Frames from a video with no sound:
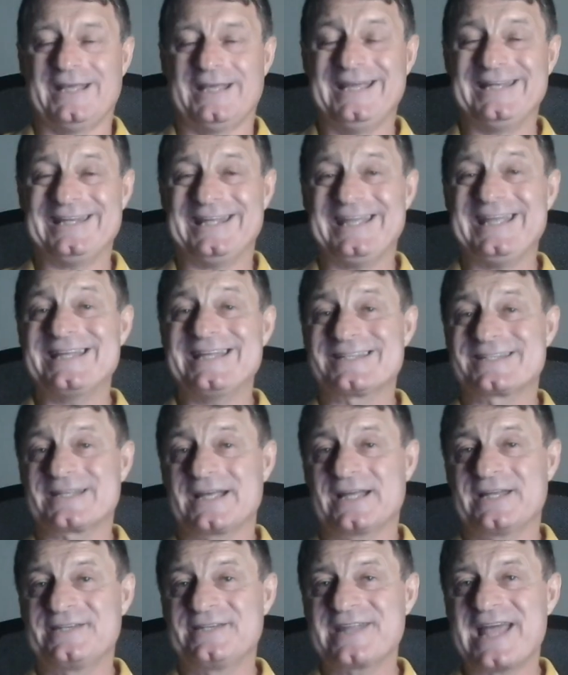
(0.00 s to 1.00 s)
It
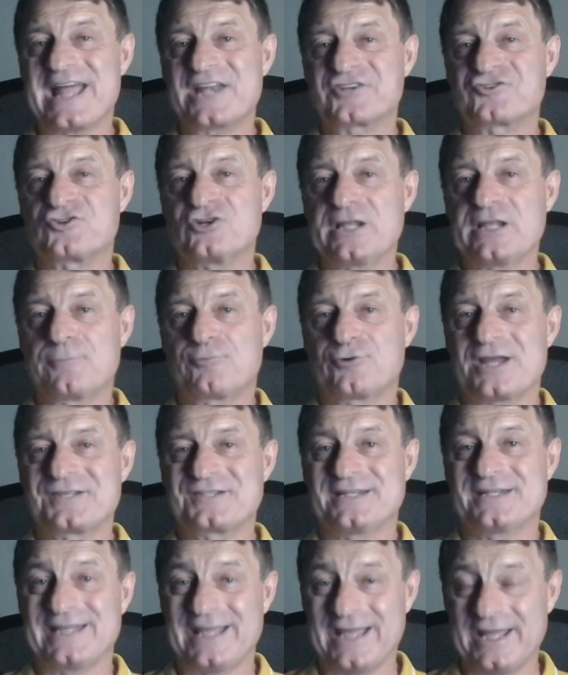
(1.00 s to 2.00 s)
is naturally
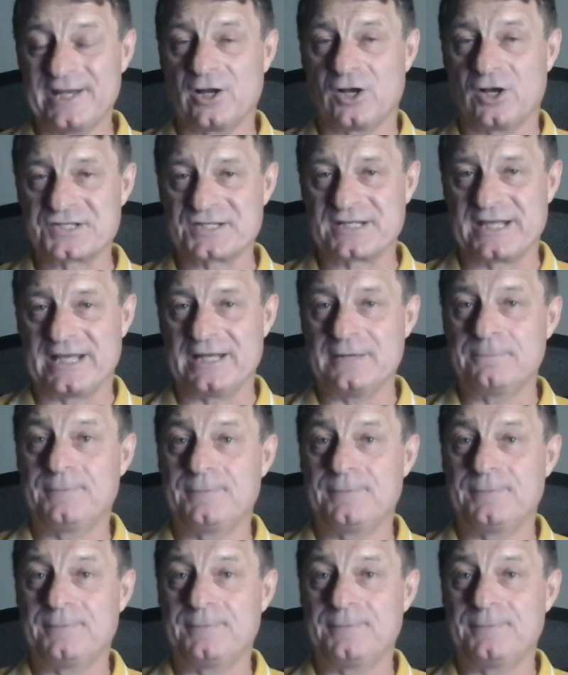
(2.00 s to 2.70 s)
present in our skin,